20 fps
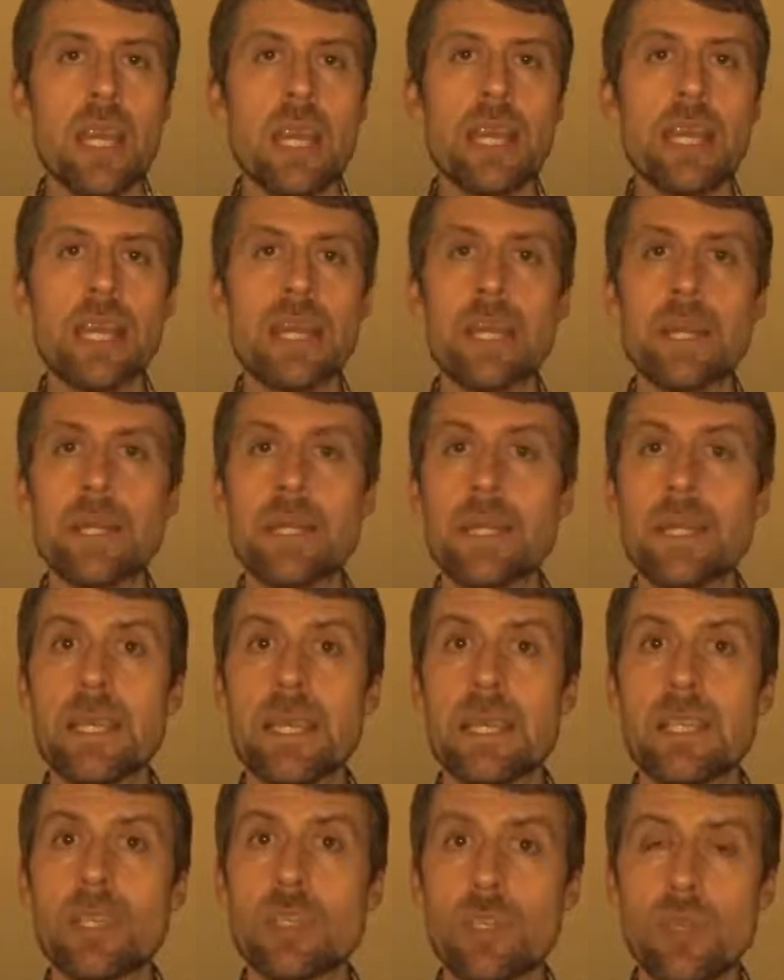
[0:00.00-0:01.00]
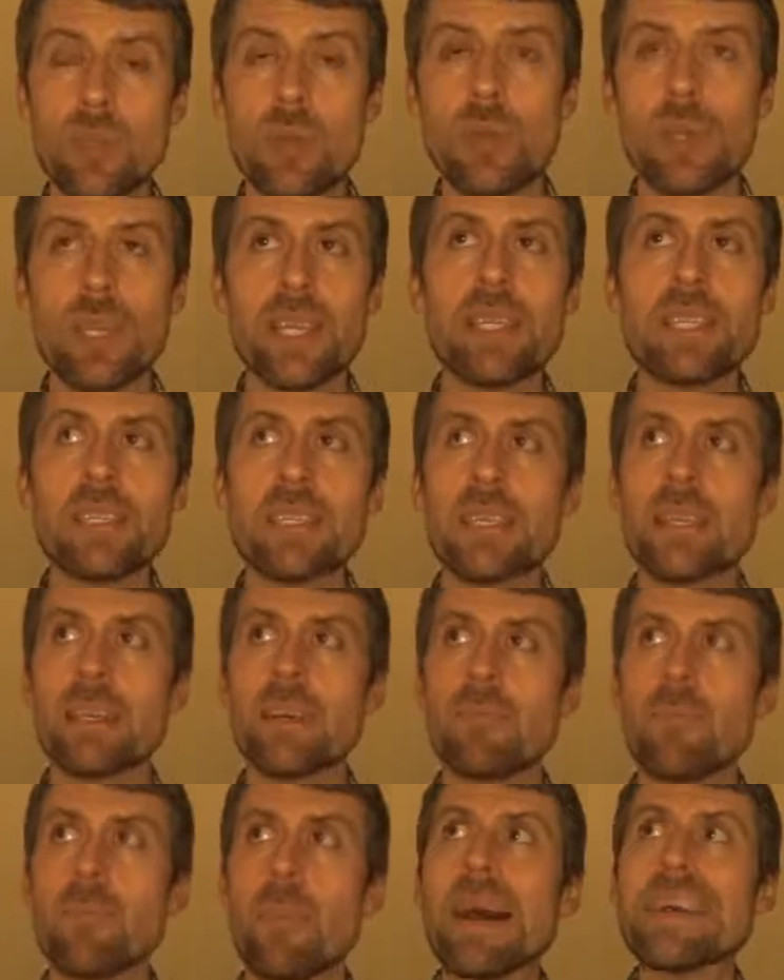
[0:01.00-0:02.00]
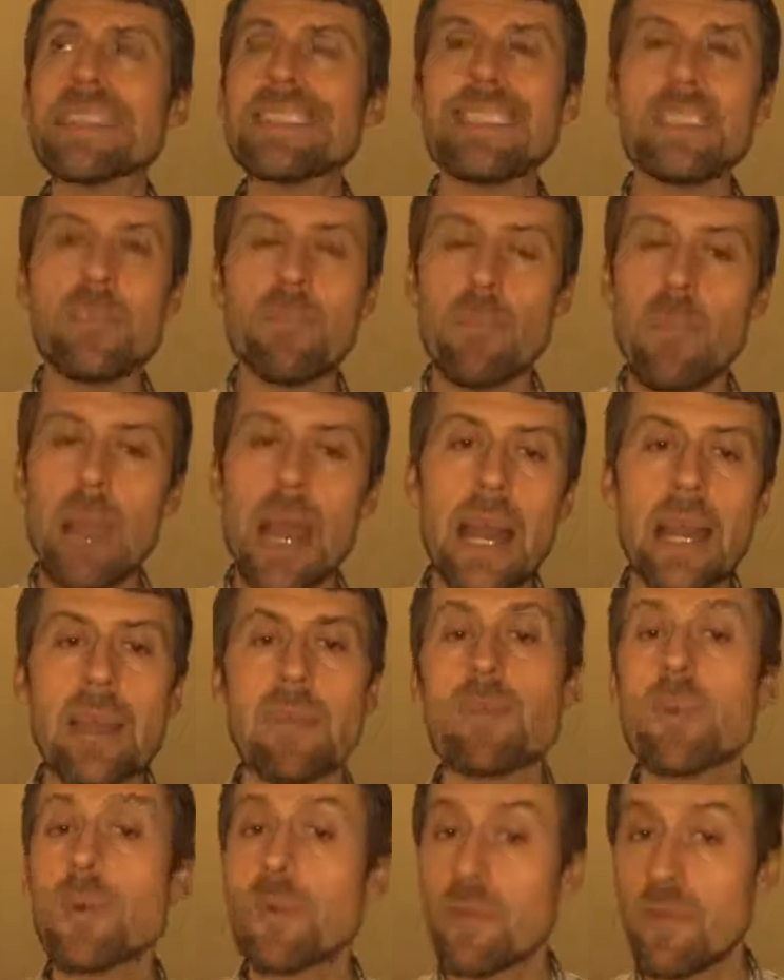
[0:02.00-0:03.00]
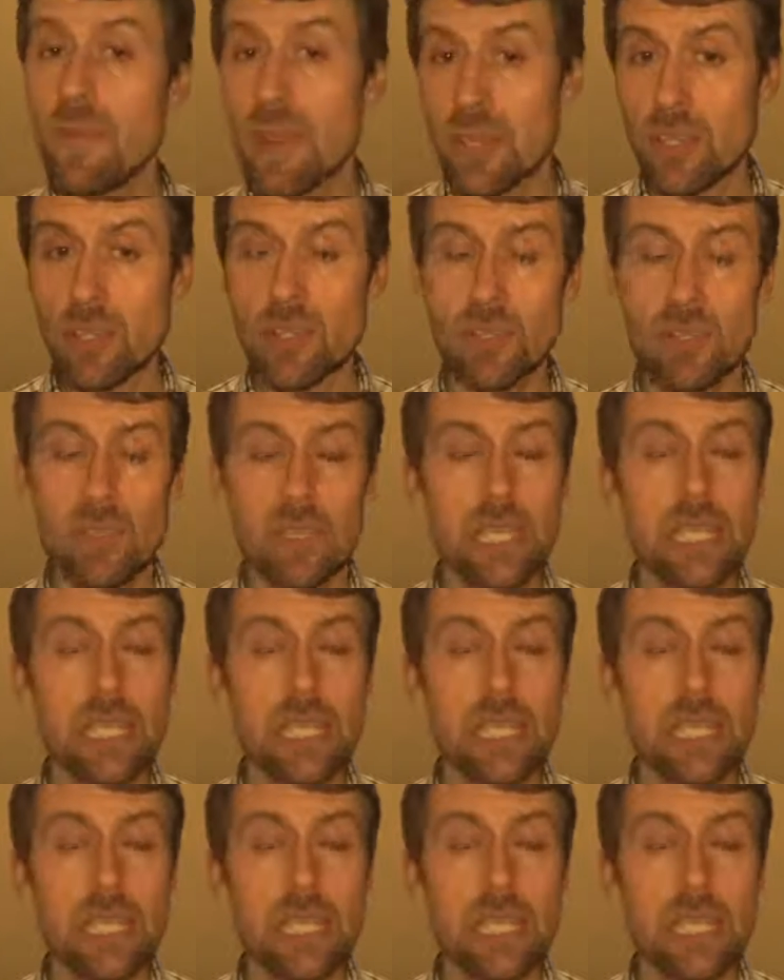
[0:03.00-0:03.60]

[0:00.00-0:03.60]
And so it's a passing by profession.